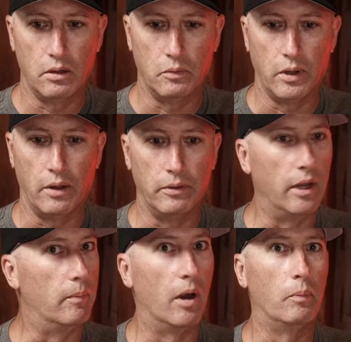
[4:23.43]
without
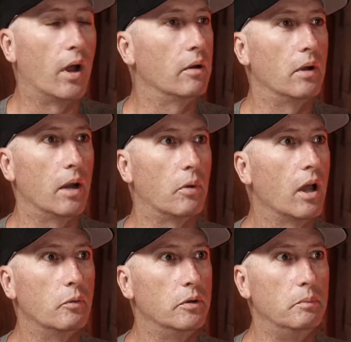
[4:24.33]
them, I
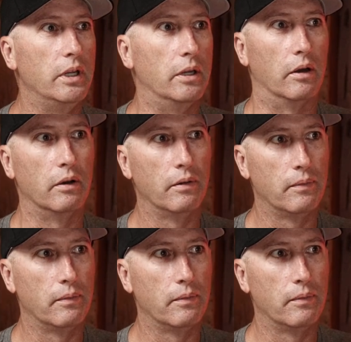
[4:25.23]
probably wouldn't be here.